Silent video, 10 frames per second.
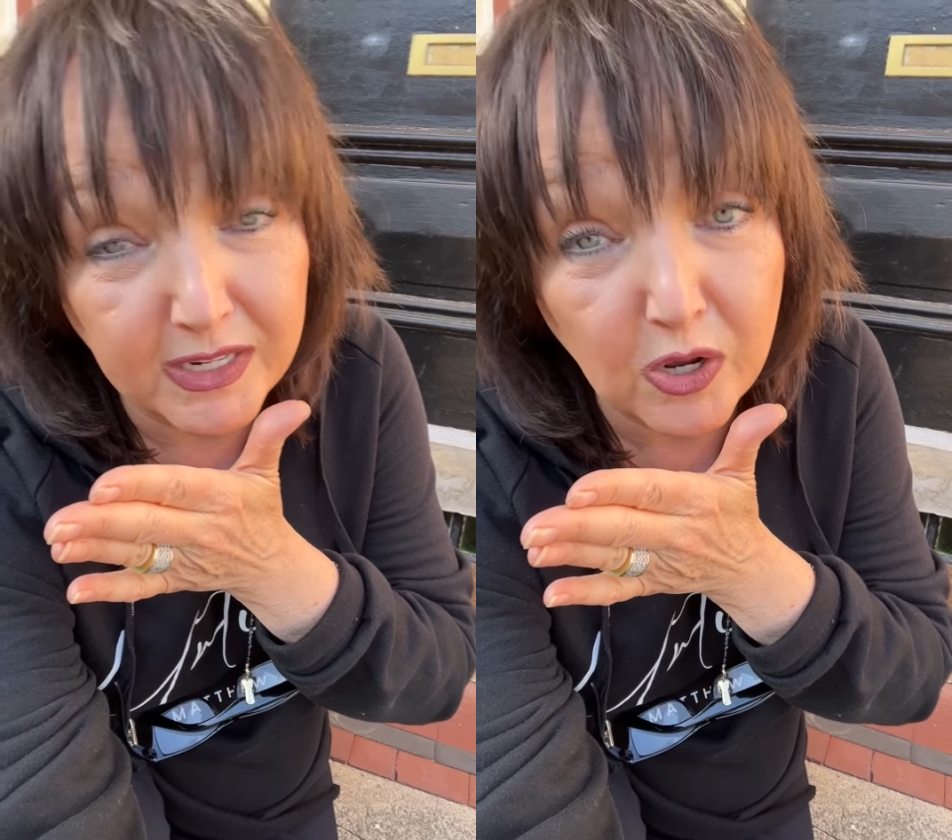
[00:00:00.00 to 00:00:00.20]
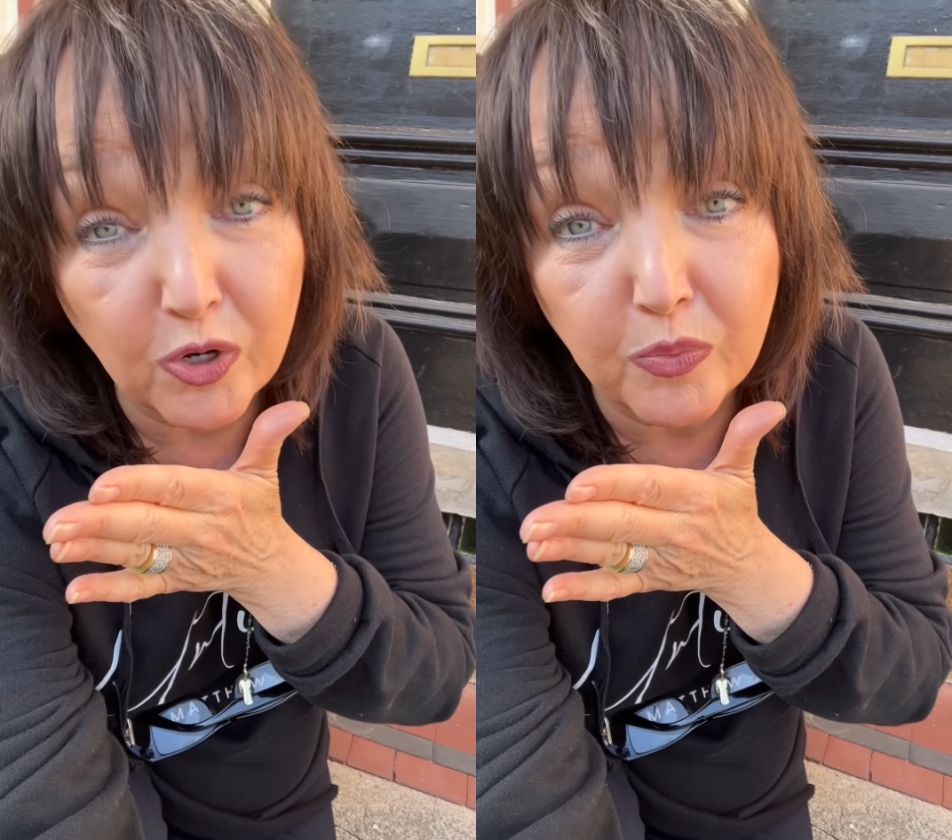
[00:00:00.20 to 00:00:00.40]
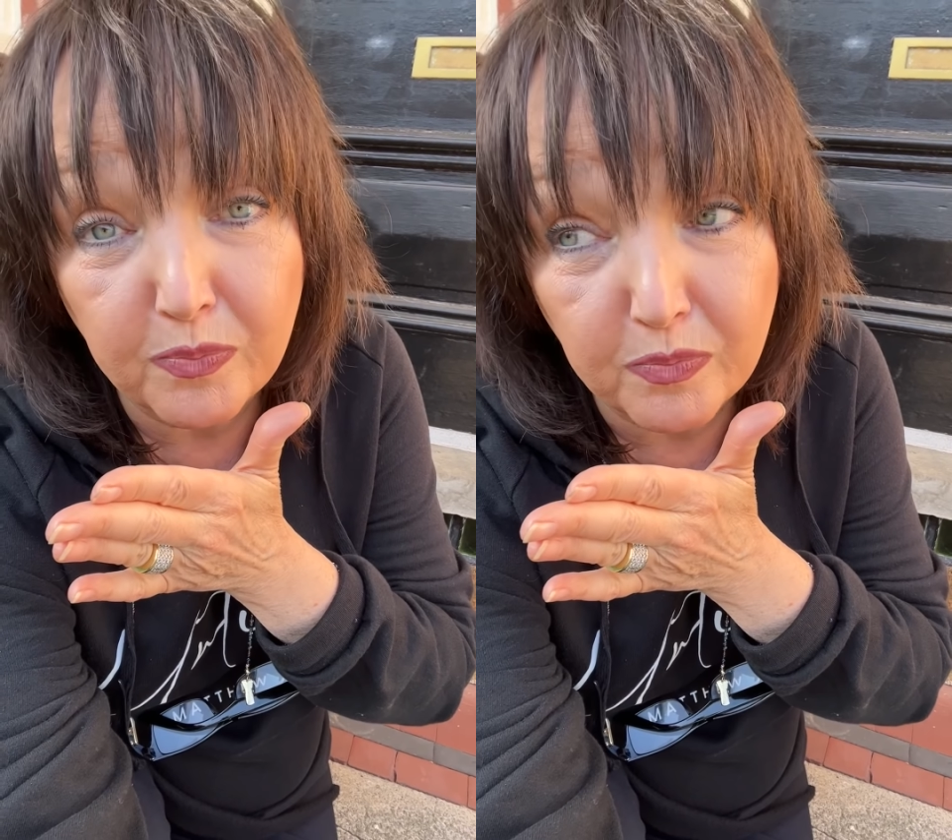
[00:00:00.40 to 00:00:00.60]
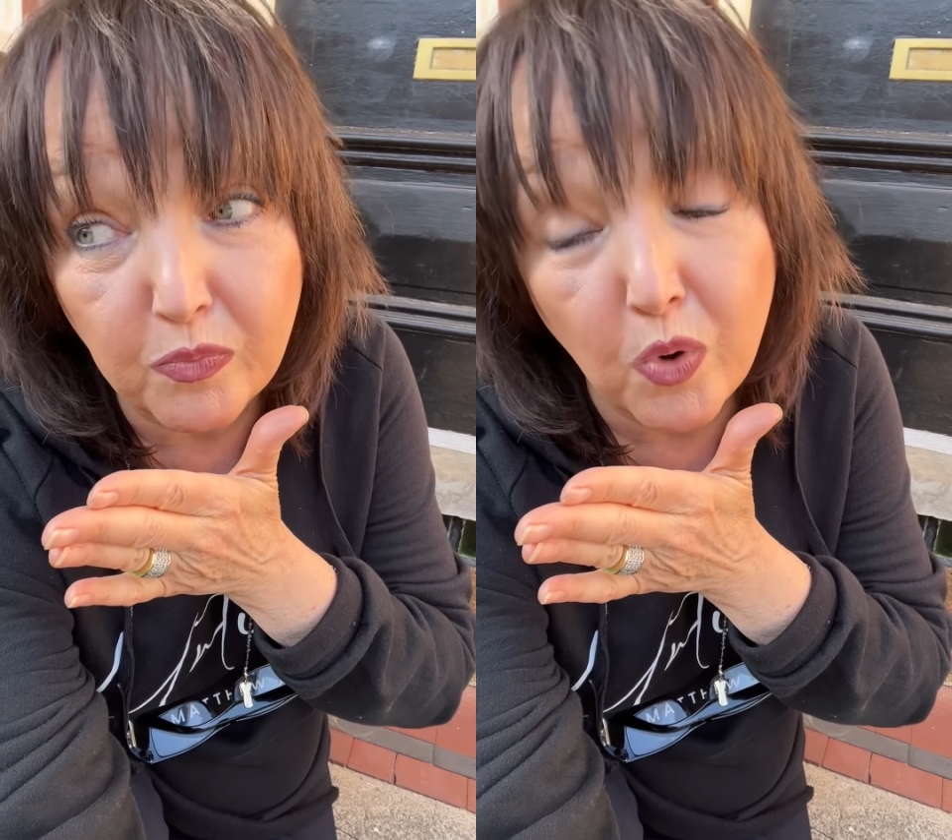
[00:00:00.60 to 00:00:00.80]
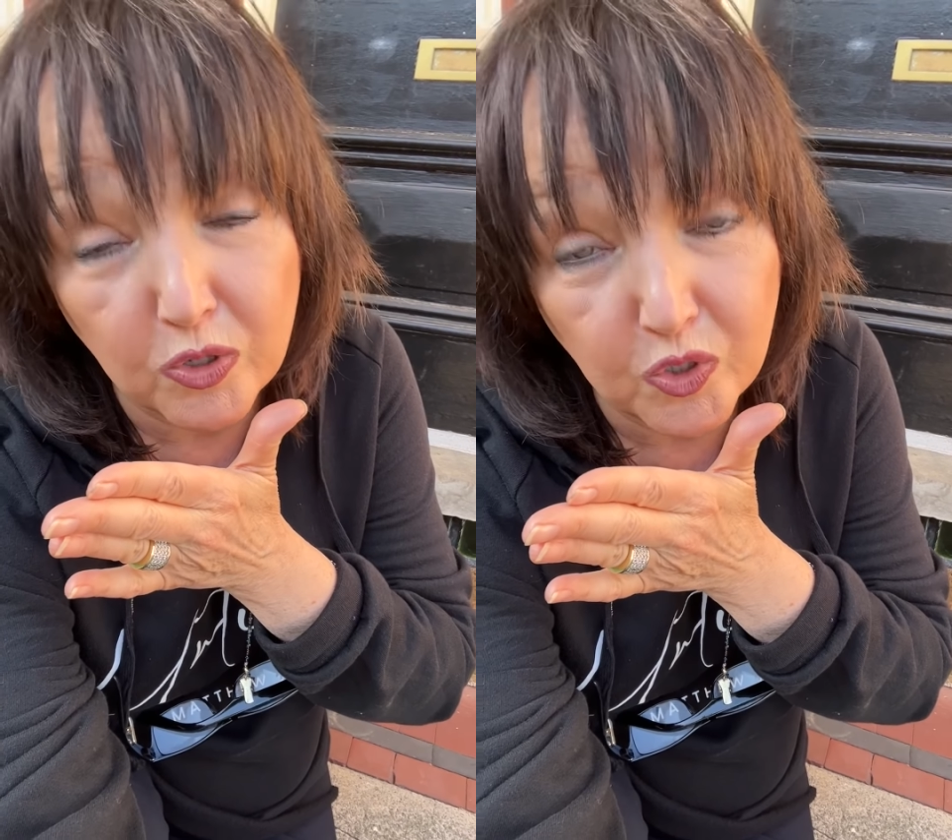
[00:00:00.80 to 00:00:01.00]
daughter
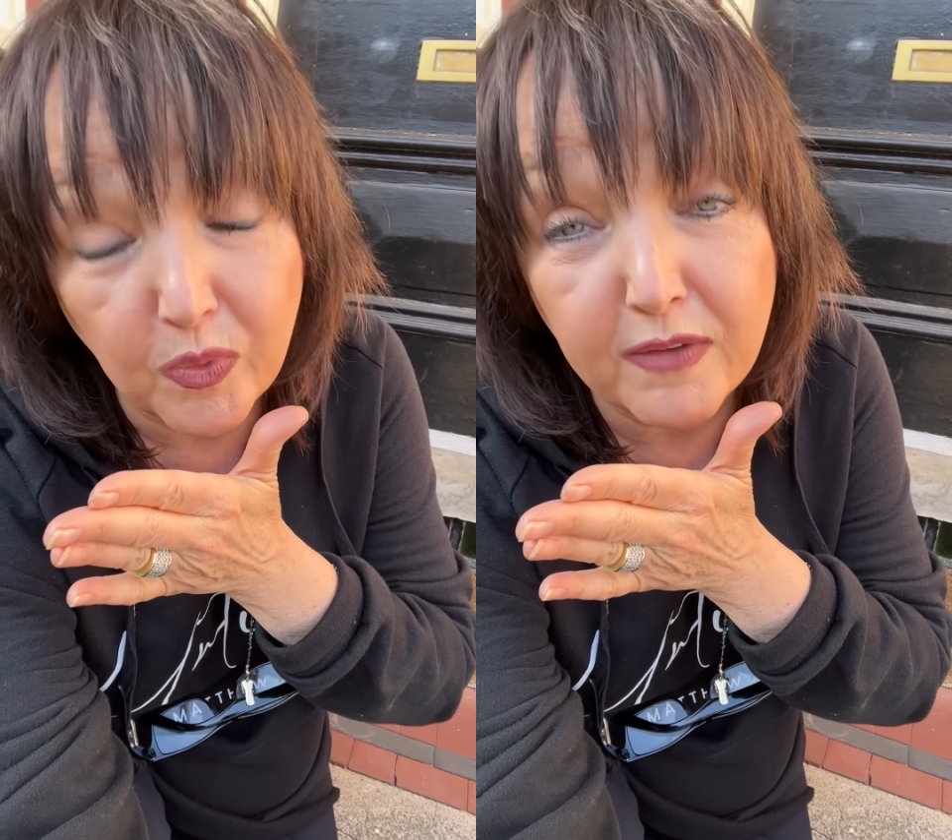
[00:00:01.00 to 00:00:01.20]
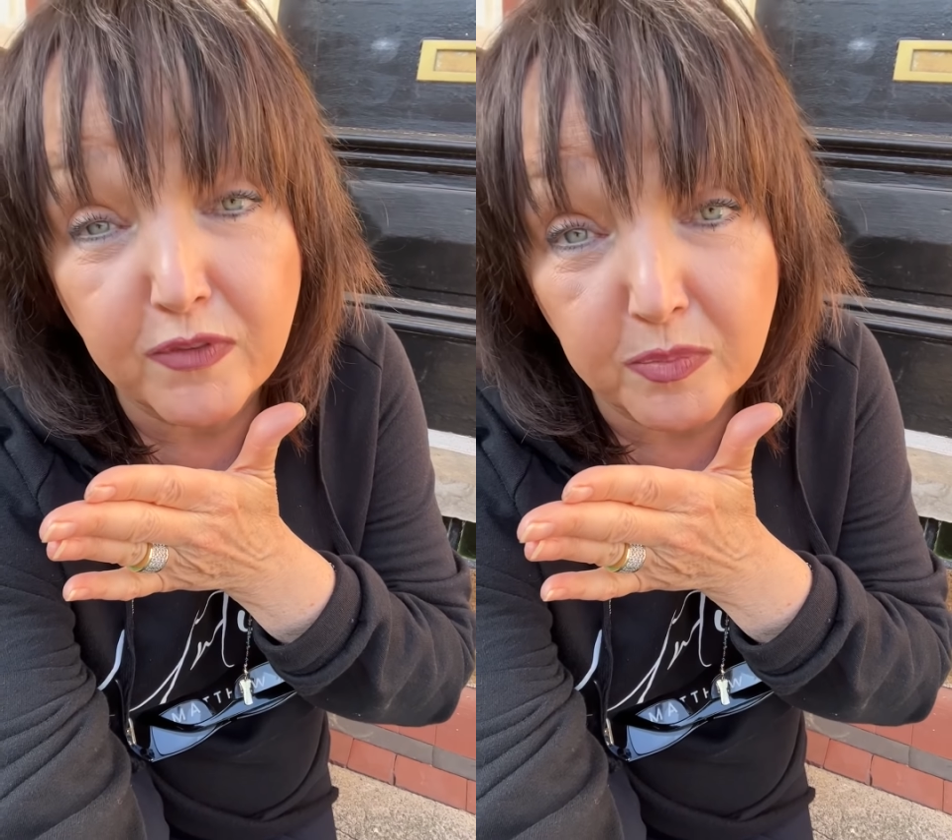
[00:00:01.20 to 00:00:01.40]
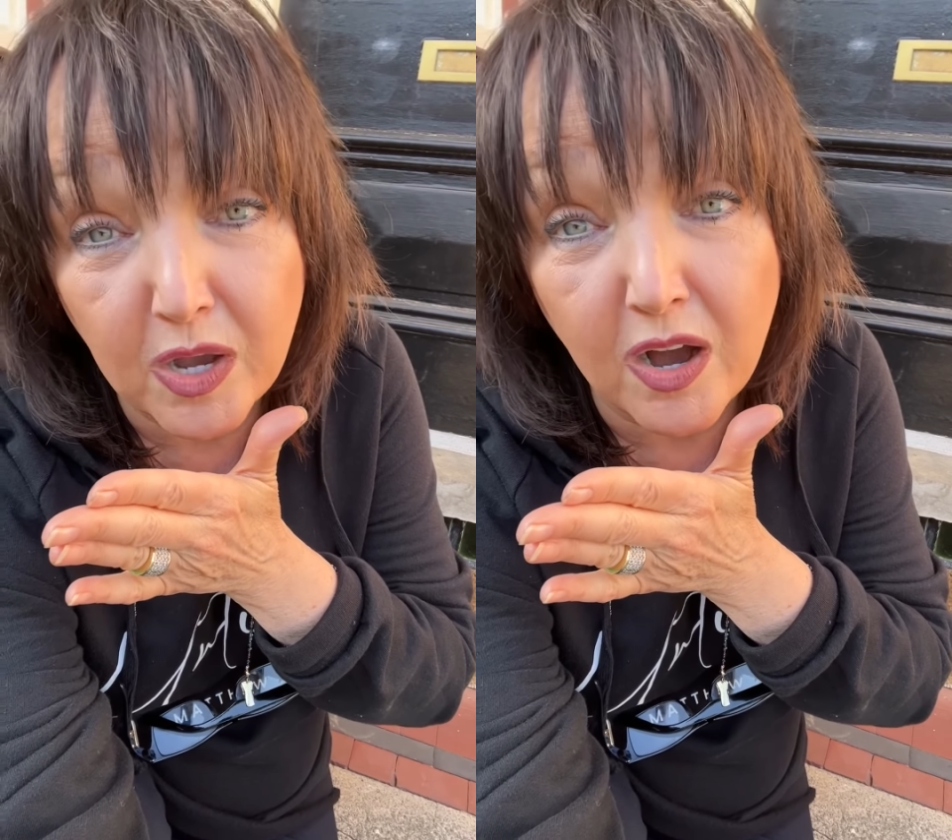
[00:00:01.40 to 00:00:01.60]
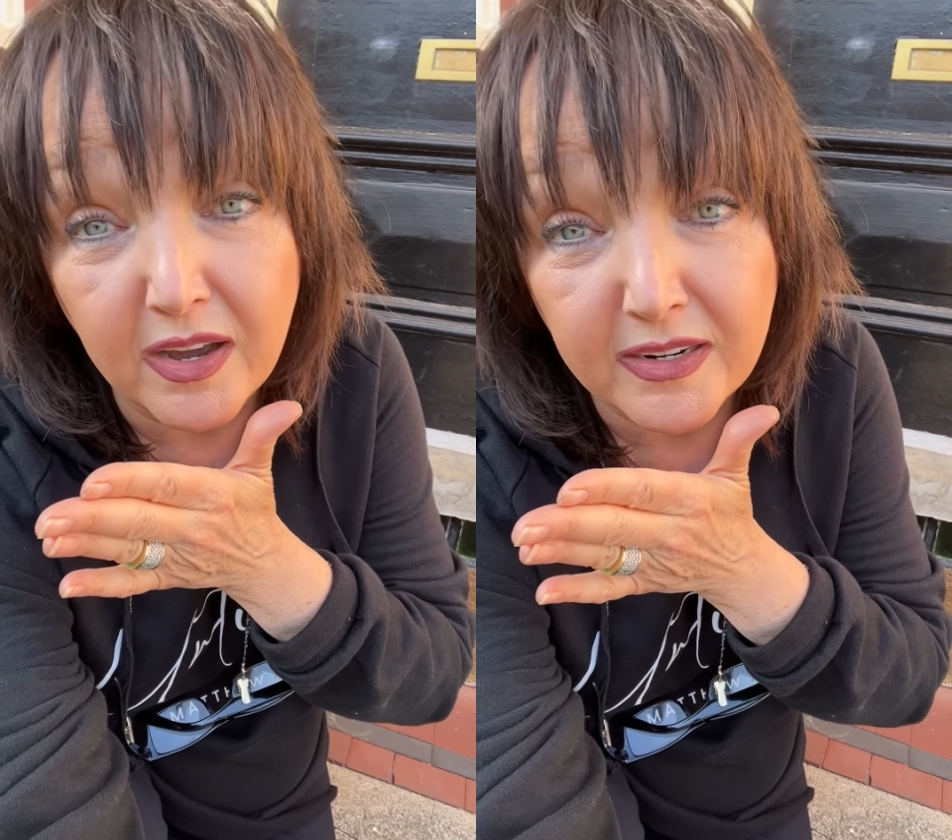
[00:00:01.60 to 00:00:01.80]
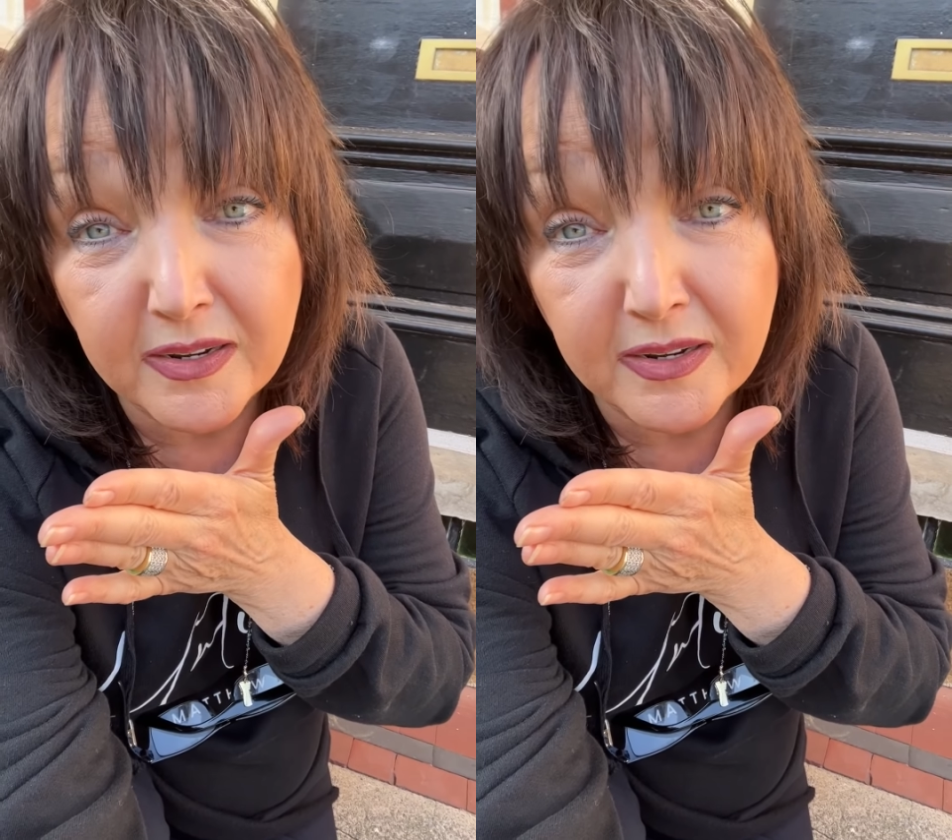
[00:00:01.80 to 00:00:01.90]
walked away from God.